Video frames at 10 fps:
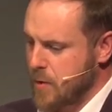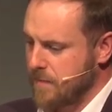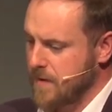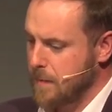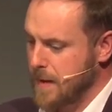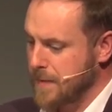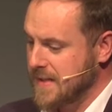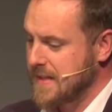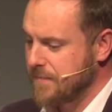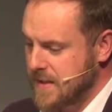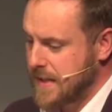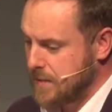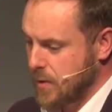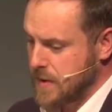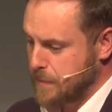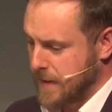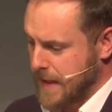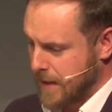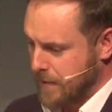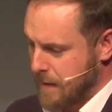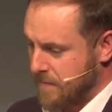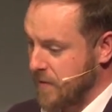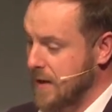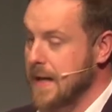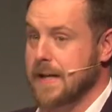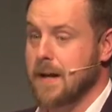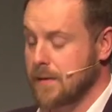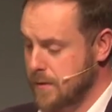profile might be $70 per kilogram for a clinical